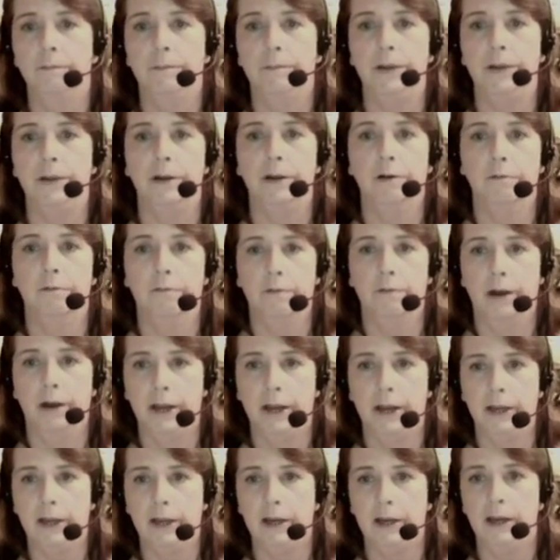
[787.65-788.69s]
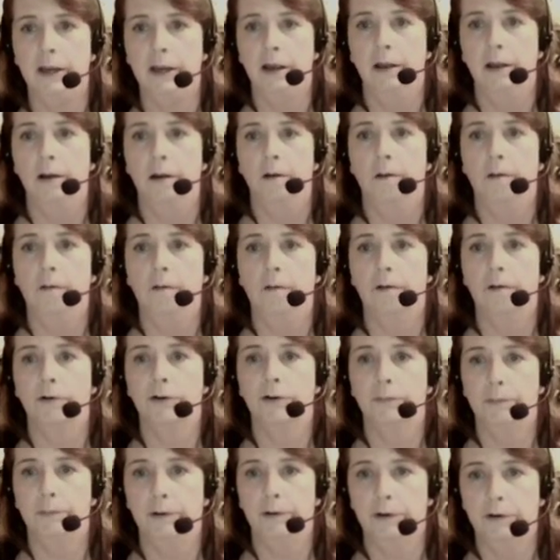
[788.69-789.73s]
be it Reiki or
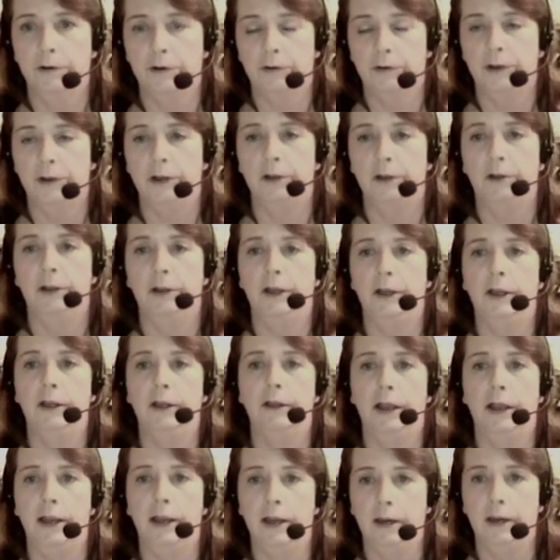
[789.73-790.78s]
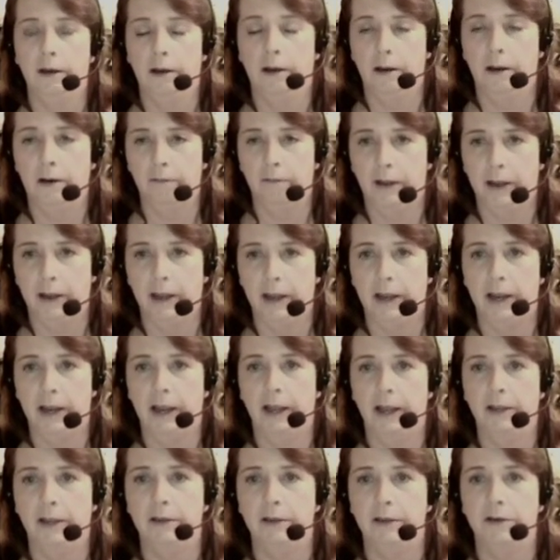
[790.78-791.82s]
spiritual healing, laying on of
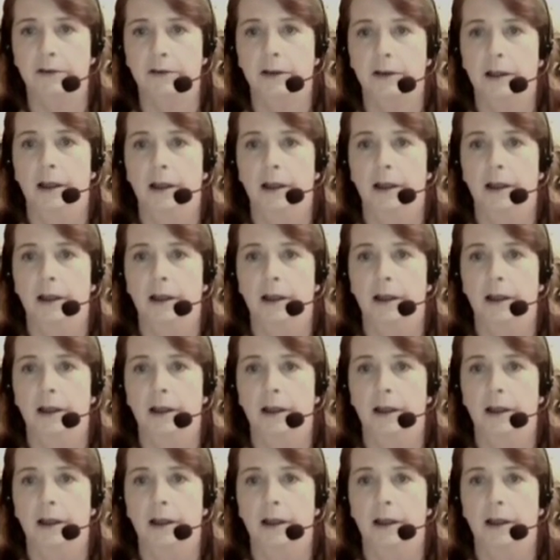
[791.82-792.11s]
hands,